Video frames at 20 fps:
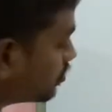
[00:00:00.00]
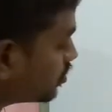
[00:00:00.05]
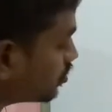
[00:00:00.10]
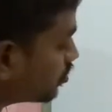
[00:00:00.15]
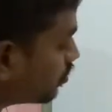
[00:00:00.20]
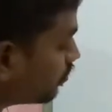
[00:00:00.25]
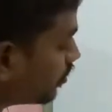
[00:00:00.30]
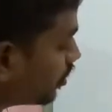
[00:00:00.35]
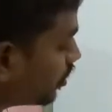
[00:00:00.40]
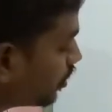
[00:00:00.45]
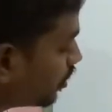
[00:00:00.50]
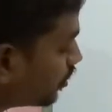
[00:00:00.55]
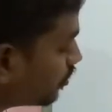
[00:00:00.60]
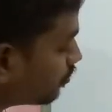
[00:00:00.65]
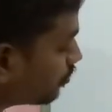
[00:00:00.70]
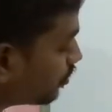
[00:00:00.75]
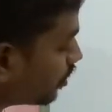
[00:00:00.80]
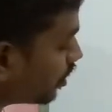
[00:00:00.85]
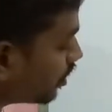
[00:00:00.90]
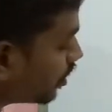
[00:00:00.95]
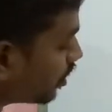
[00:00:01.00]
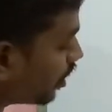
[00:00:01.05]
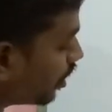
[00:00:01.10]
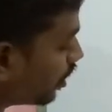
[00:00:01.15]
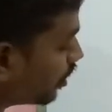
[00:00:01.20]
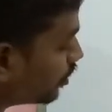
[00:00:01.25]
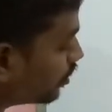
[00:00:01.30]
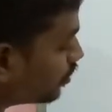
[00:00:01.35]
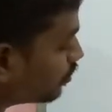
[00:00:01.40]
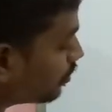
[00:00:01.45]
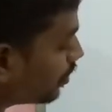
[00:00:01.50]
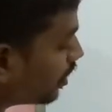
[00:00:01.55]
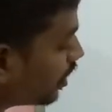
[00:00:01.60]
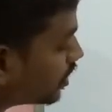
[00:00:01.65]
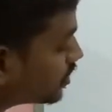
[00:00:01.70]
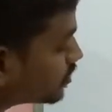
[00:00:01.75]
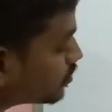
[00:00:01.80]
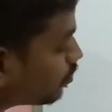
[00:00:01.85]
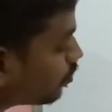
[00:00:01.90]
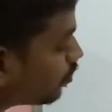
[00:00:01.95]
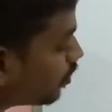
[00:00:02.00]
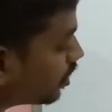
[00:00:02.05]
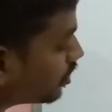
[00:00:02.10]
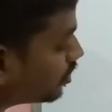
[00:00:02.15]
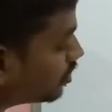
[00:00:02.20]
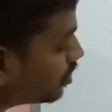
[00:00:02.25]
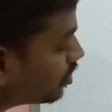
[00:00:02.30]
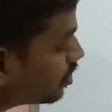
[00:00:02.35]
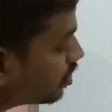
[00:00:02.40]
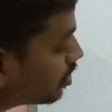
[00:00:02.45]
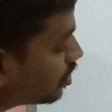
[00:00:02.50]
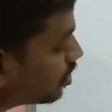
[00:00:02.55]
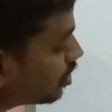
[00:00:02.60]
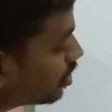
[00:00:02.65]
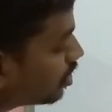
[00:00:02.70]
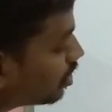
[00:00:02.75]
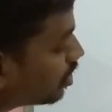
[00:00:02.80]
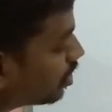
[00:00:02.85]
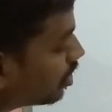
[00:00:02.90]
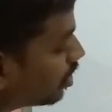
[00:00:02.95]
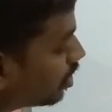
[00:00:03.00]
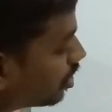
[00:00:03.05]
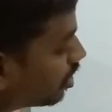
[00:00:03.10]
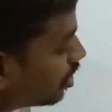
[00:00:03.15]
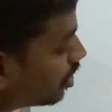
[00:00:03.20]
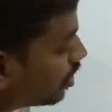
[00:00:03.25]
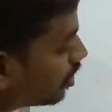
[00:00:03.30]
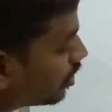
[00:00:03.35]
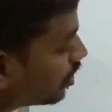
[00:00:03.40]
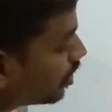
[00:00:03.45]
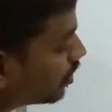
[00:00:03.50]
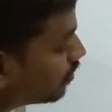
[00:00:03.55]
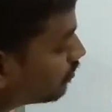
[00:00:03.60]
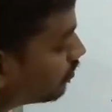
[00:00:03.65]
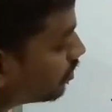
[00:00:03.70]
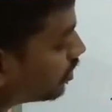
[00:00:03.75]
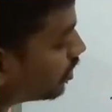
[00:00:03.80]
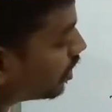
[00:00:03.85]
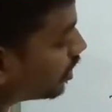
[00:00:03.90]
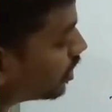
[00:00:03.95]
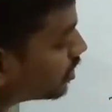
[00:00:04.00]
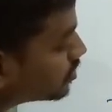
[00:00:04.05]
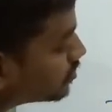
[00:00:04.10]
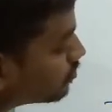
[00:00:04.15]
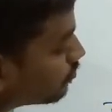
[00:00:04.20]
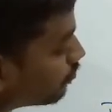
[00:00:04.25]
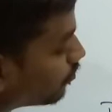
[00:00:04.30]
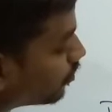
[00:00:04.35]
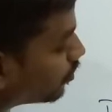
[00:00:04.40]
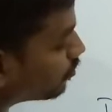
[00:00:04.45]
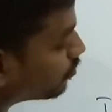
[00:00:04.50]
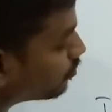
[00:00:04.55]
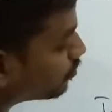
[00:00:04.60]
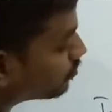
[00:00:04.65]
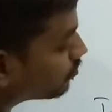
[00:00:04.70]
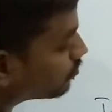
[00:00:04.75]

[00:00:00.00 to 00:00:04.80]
So we need to take N2 as 1 and N1 as mu.